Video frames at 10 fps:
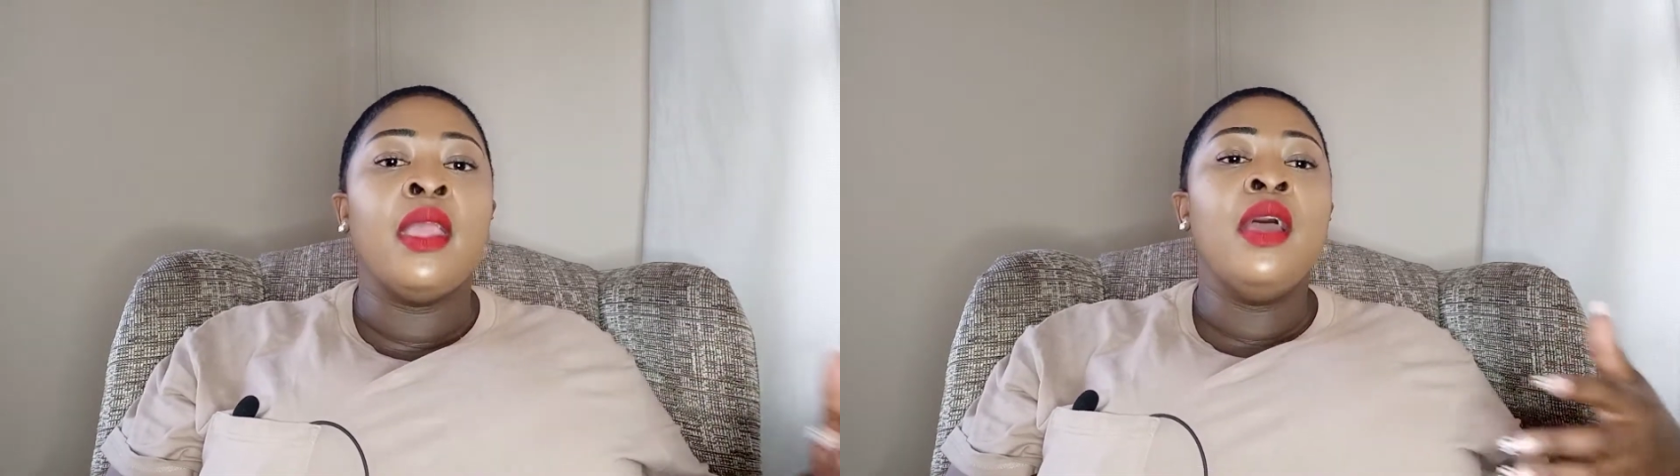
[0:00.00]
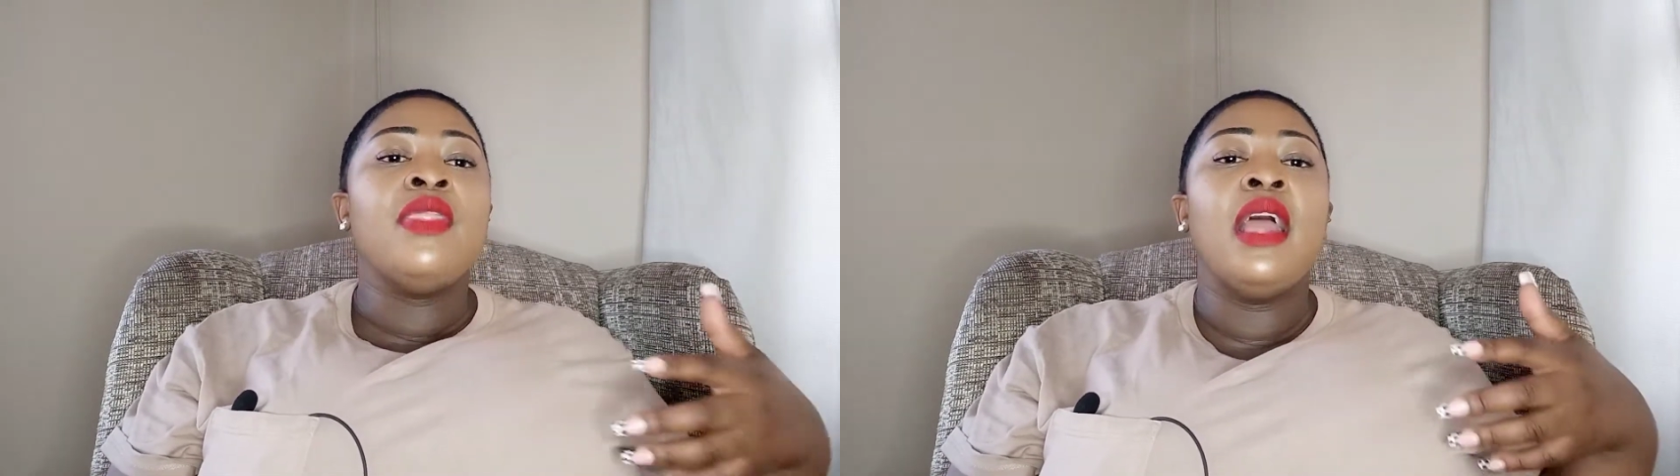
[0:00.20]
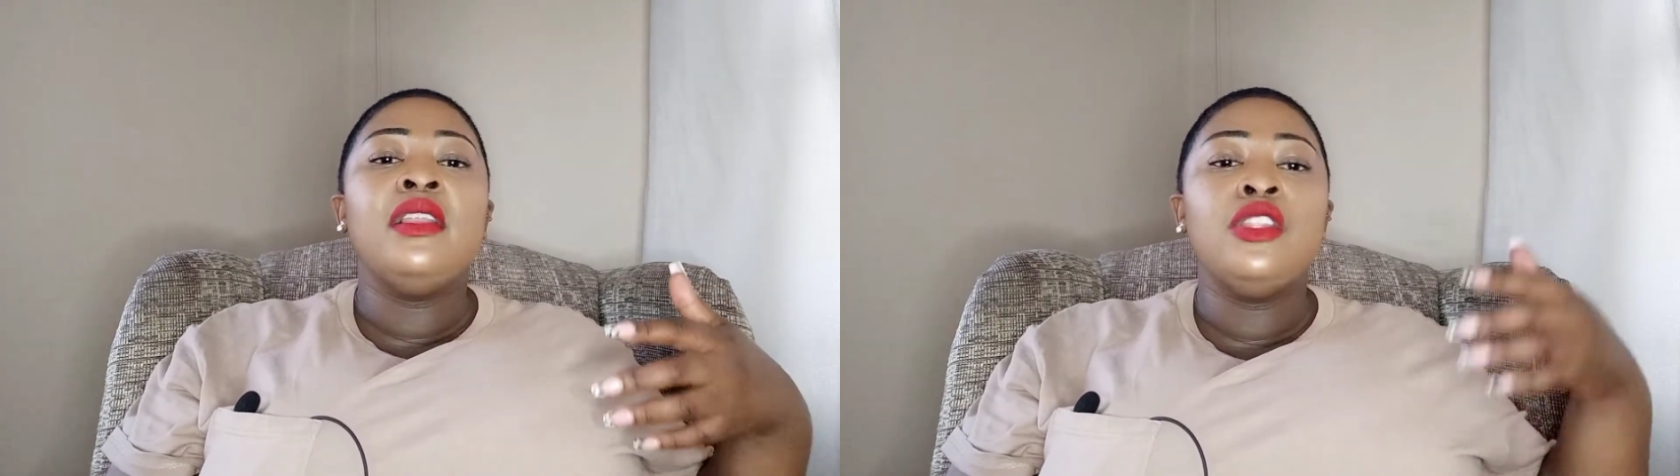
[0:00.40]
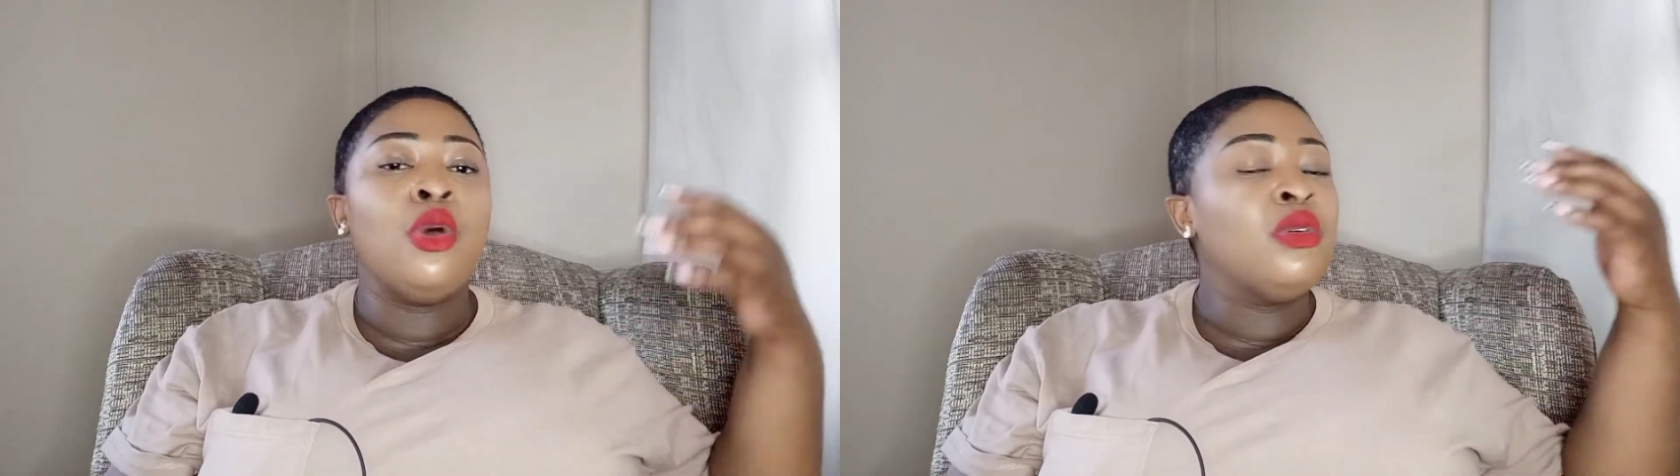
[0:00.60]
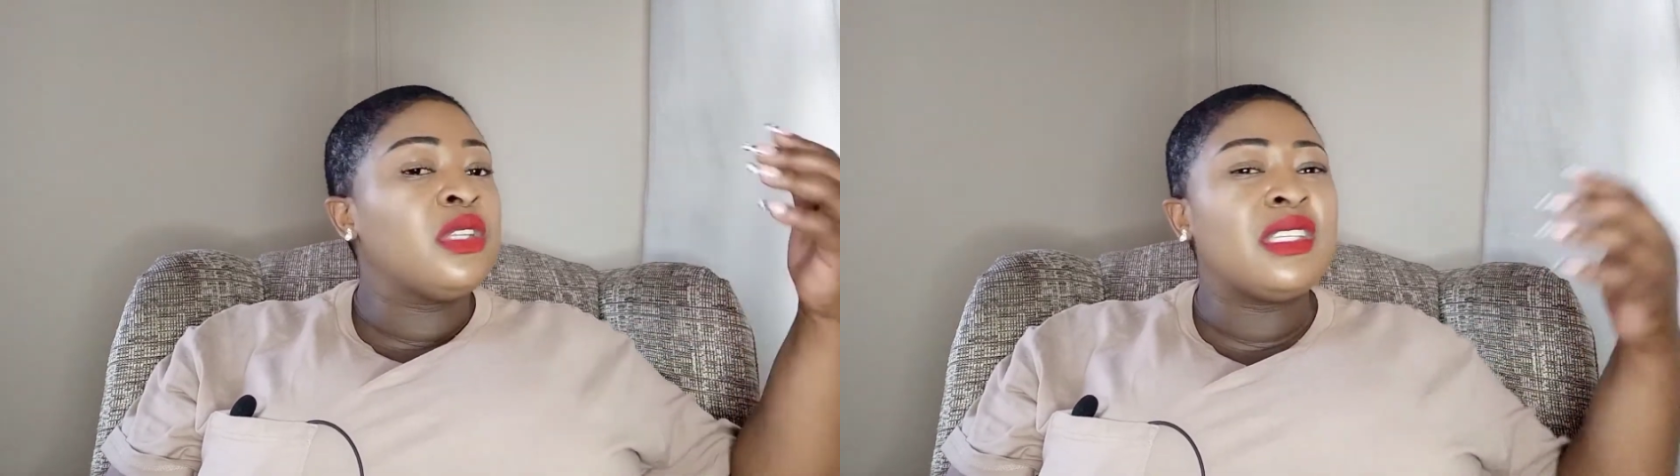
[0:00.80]
that
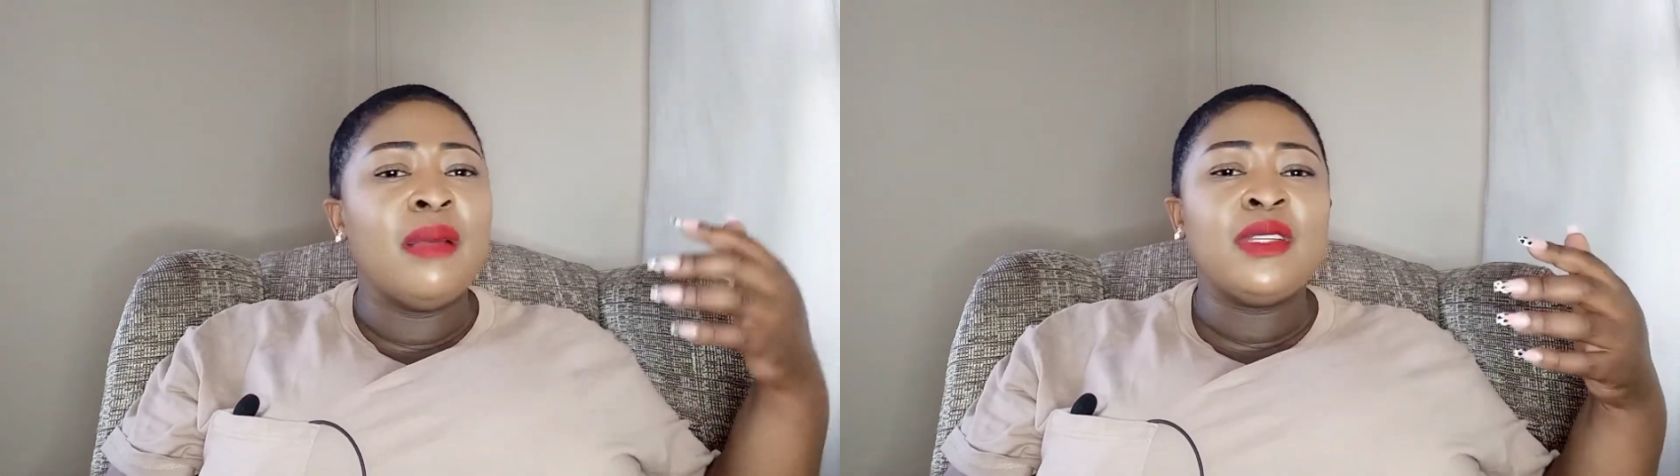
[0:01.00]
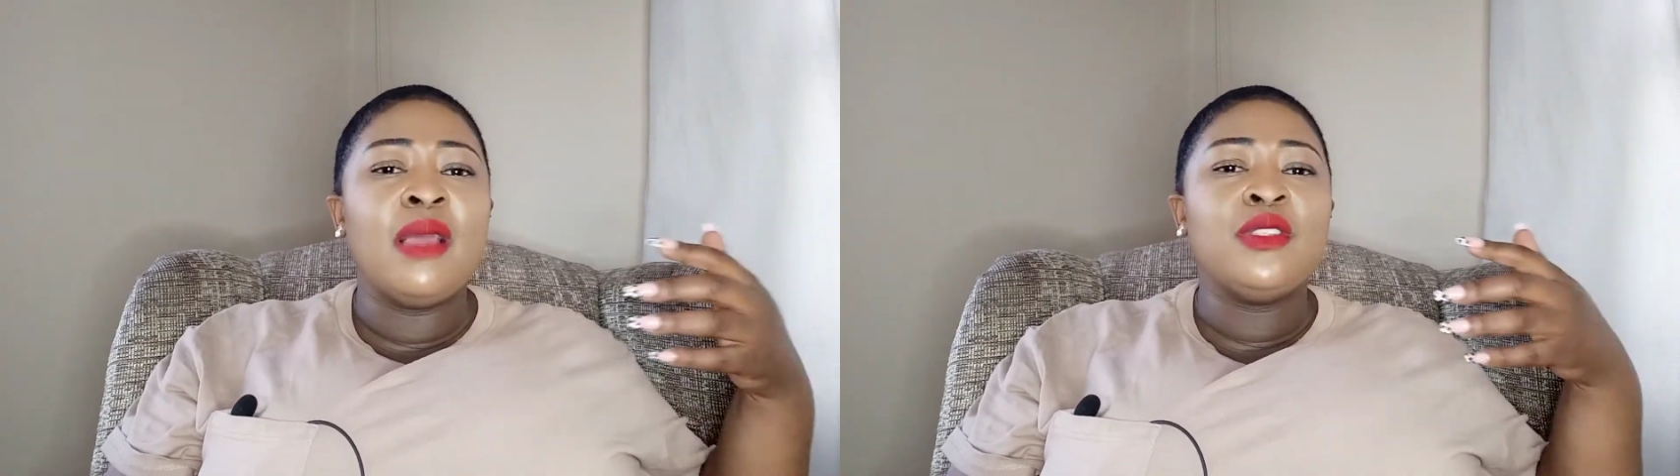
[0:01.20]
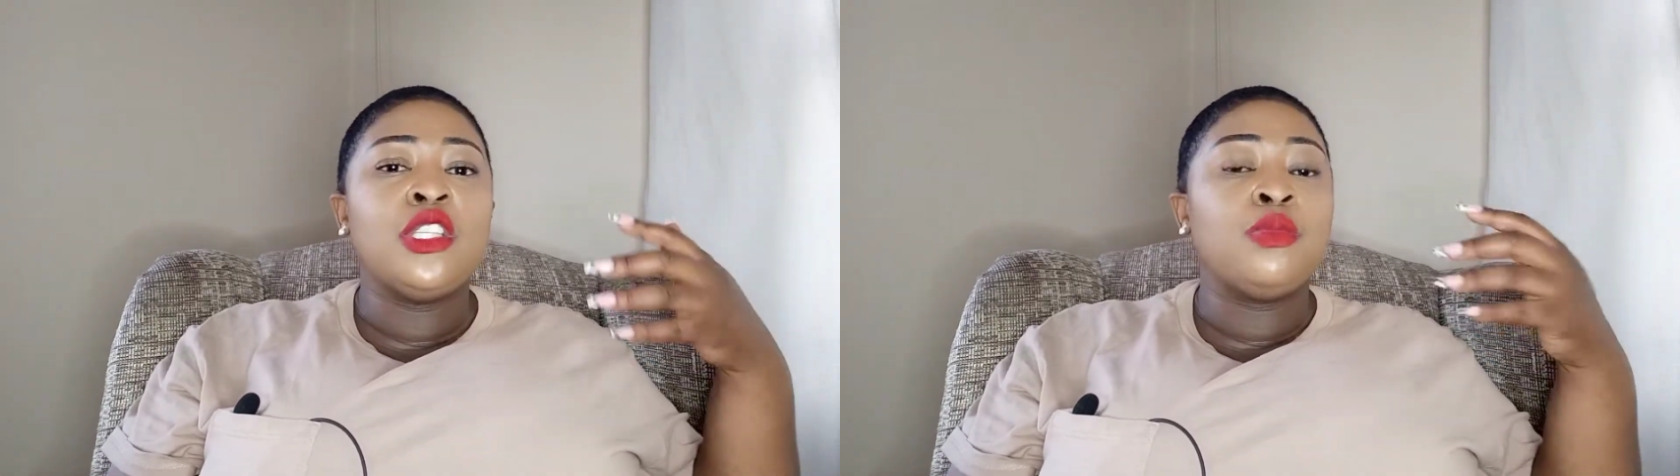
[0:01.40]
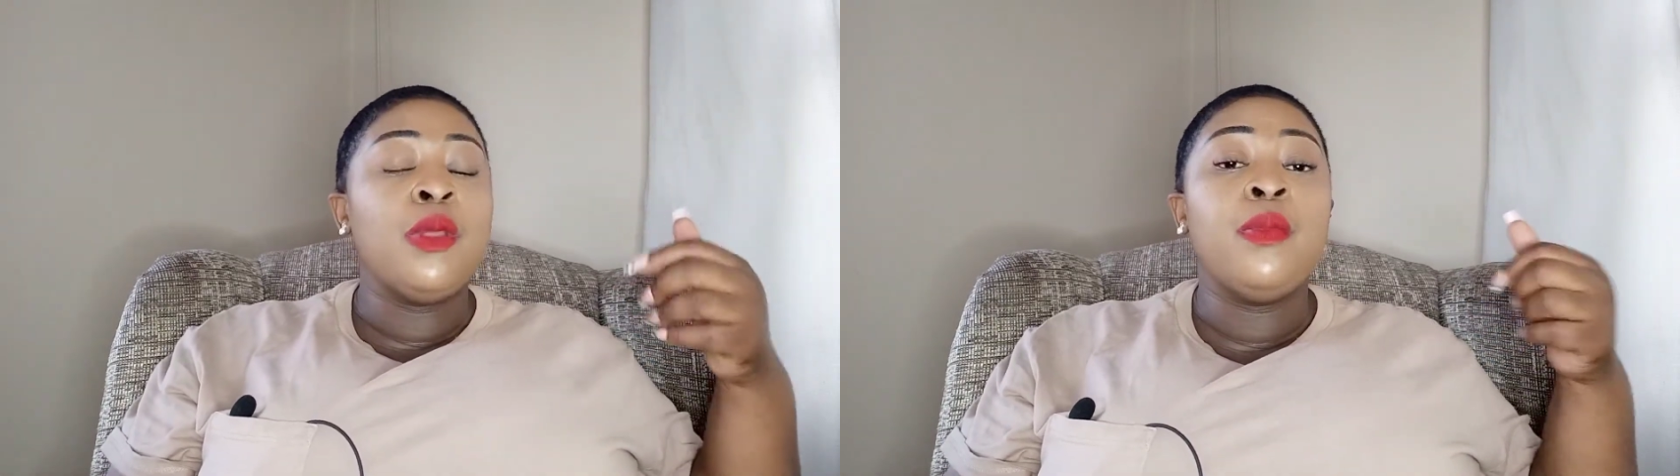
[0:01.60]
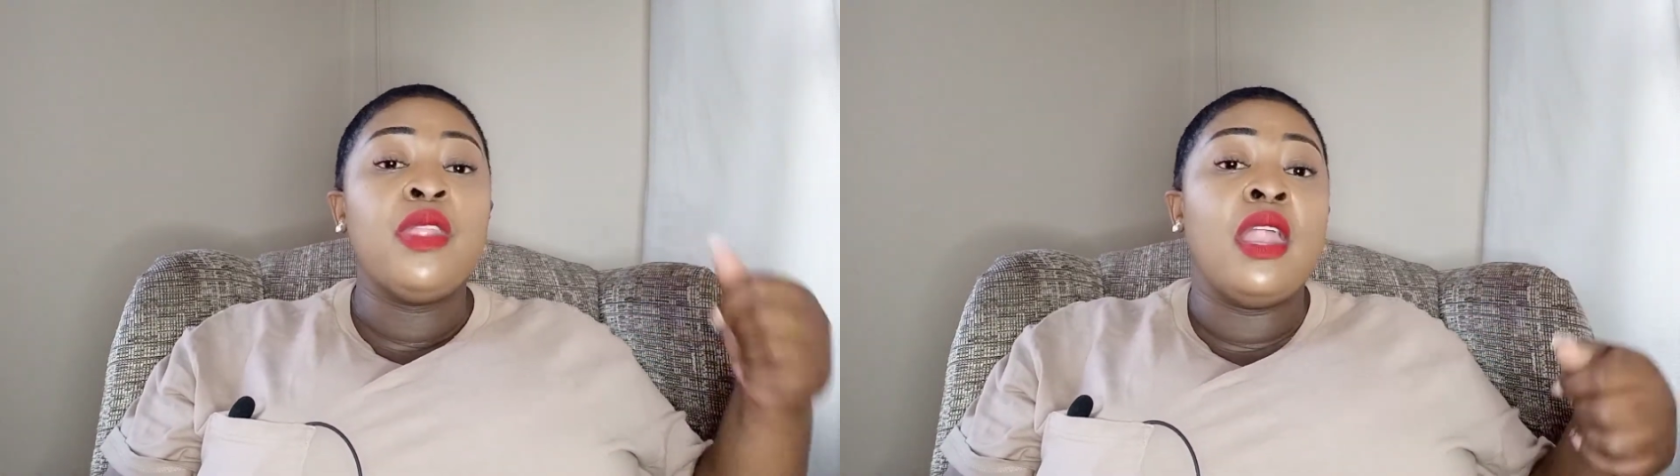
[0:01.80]
those sometimes it's
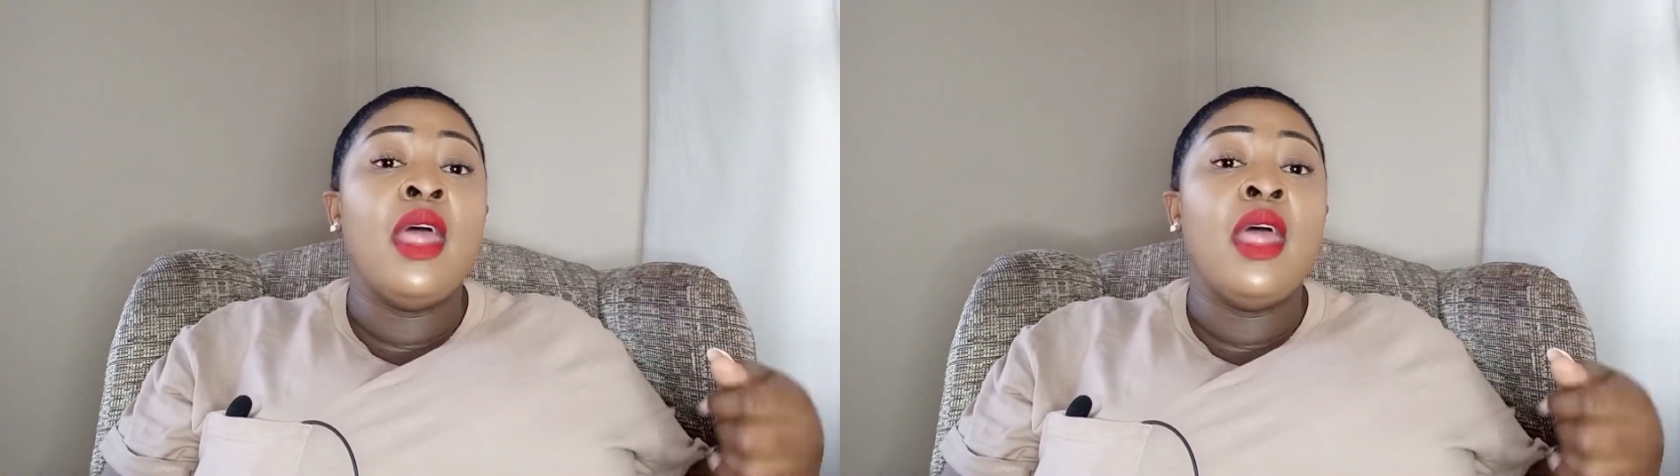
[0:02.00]
people that